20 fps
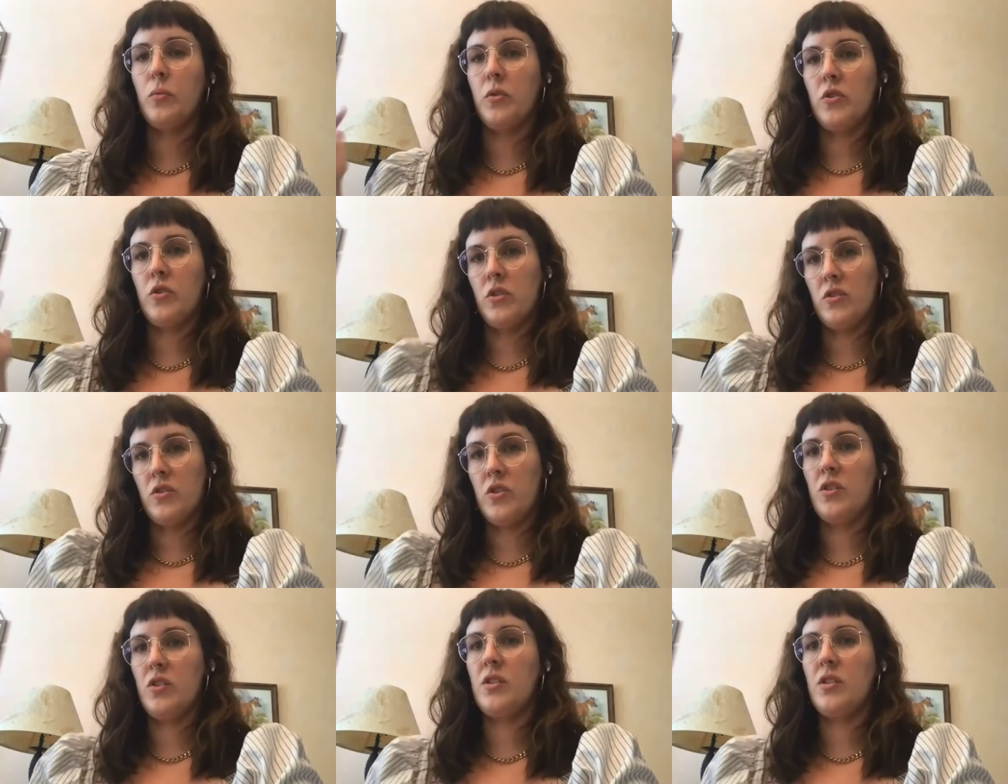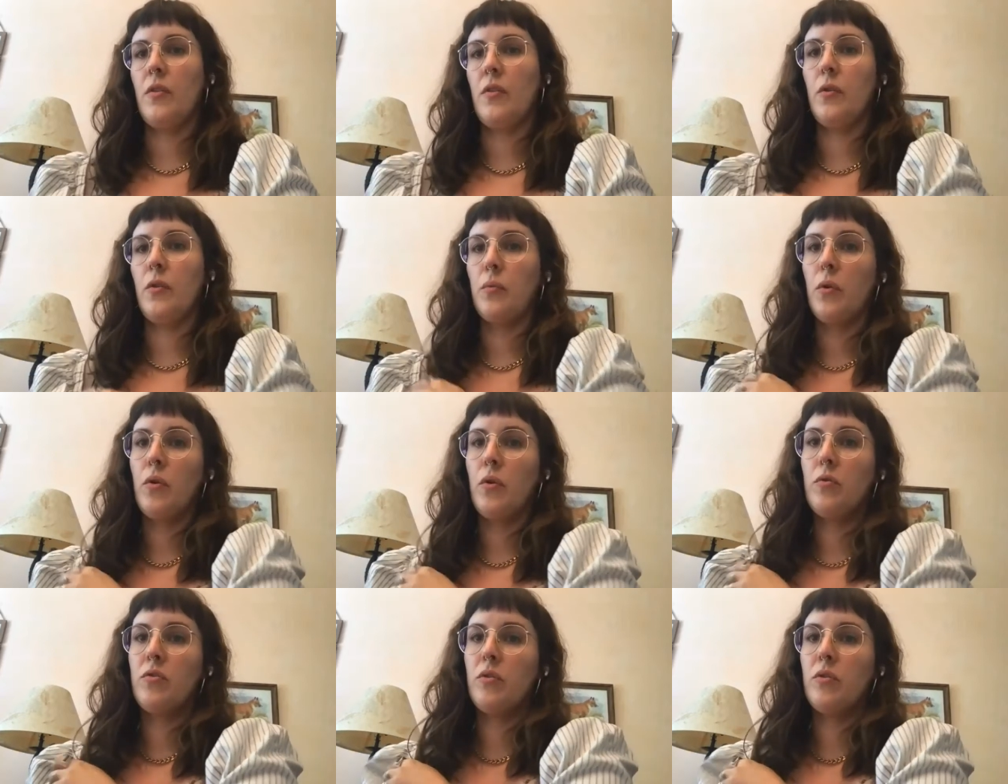which is just down the
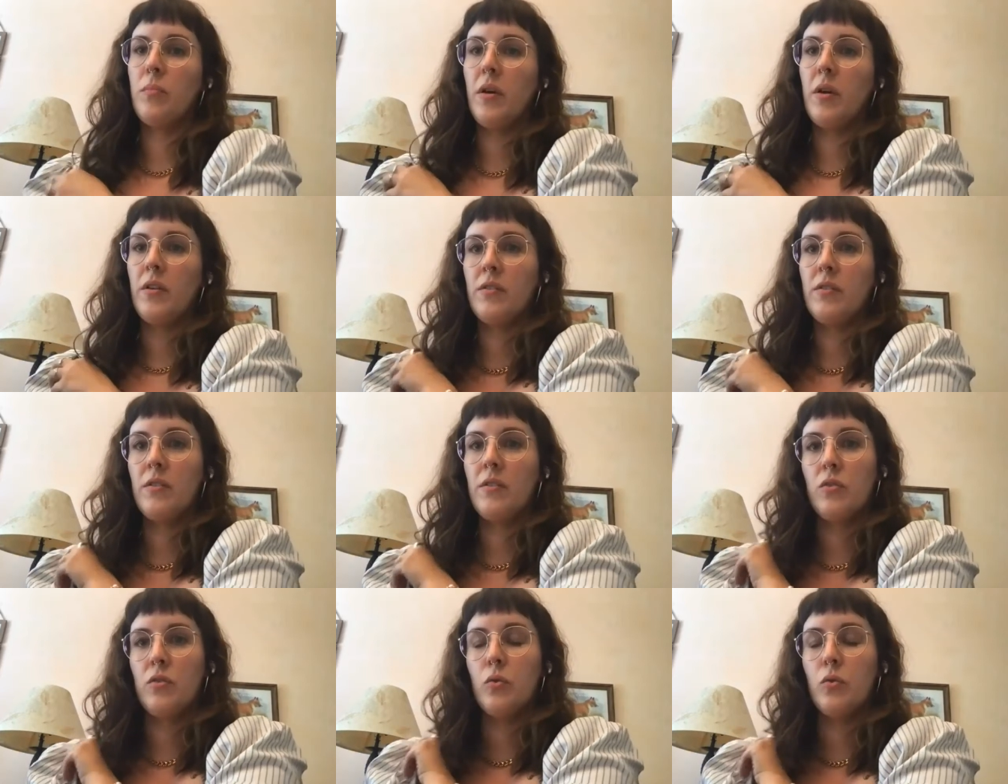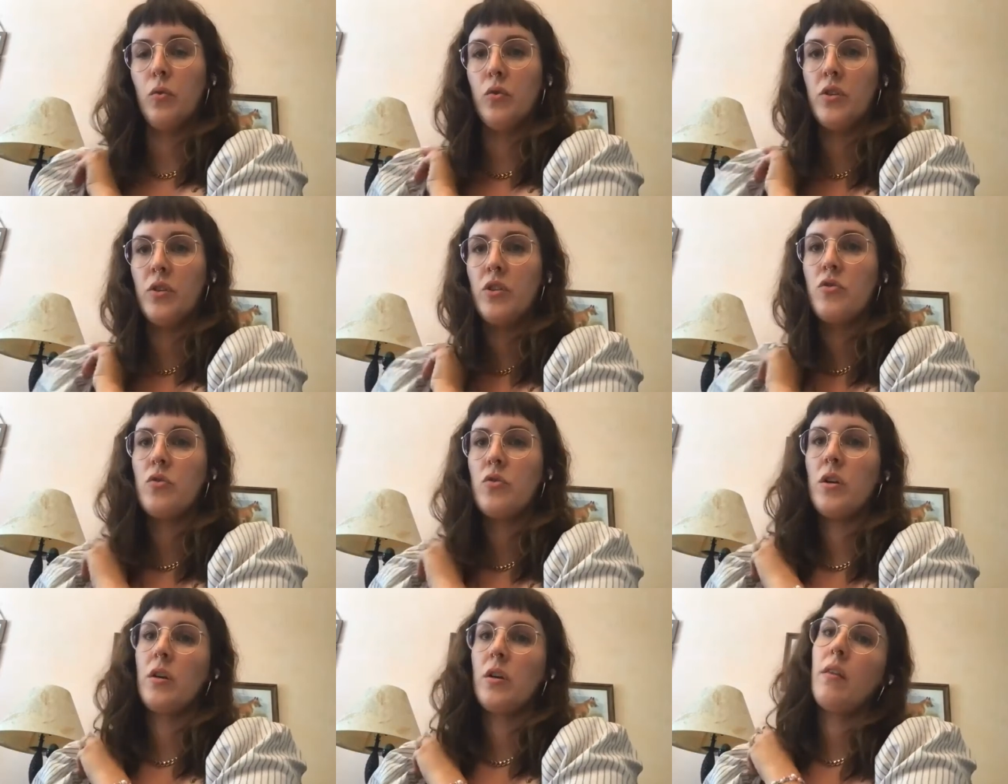road from us, the school
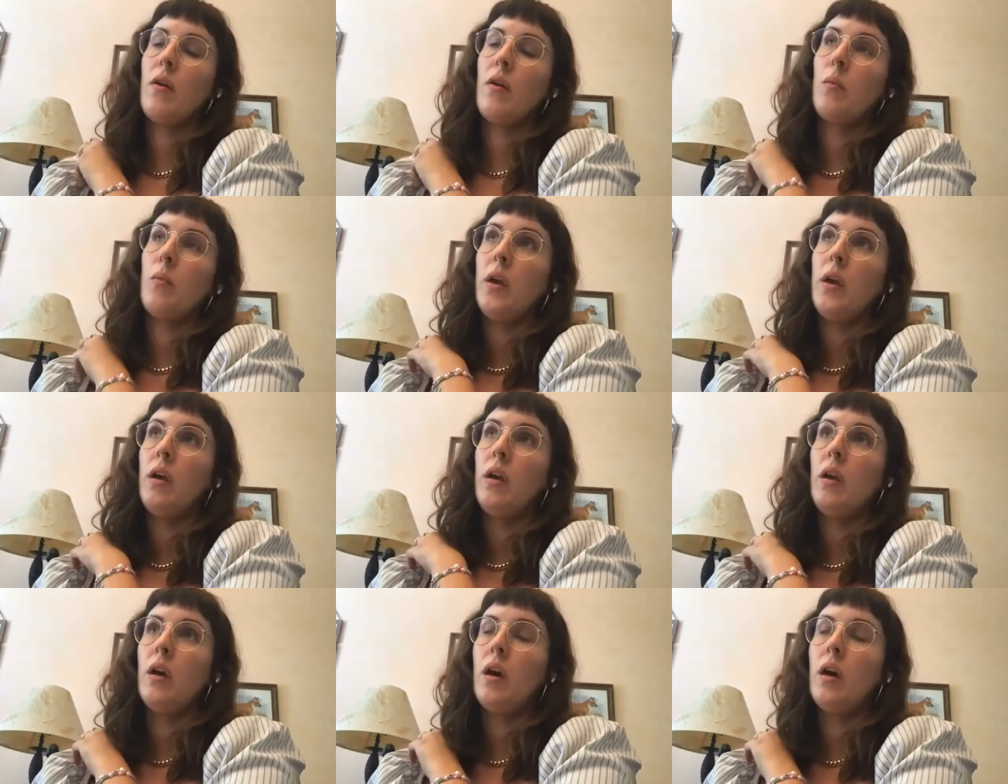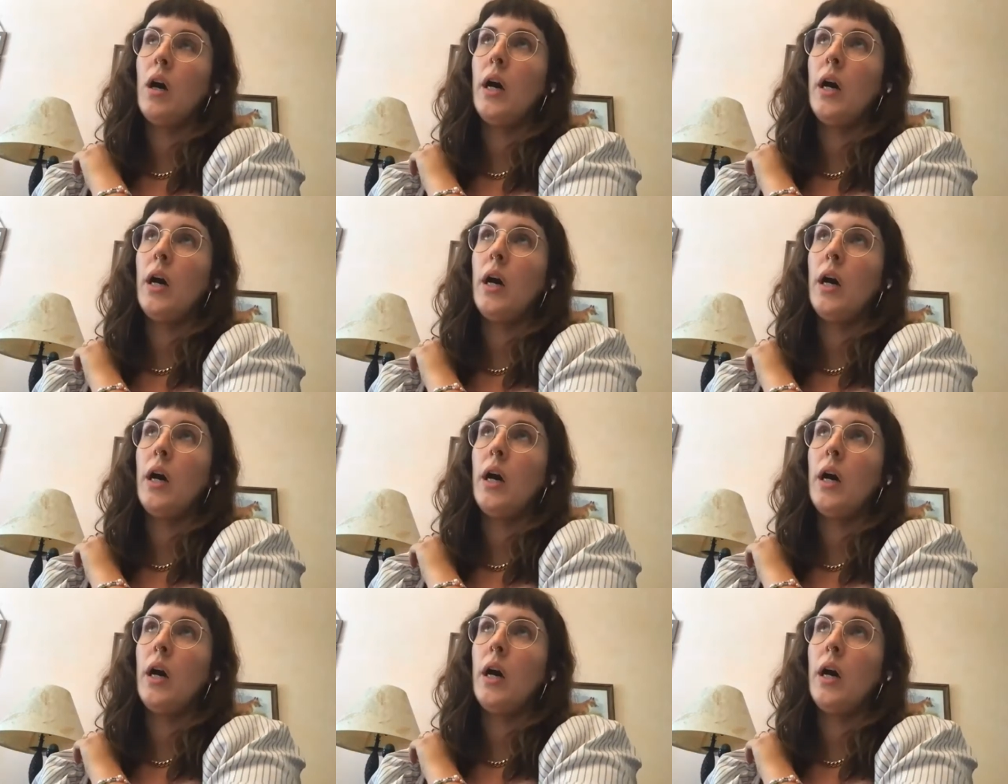district that we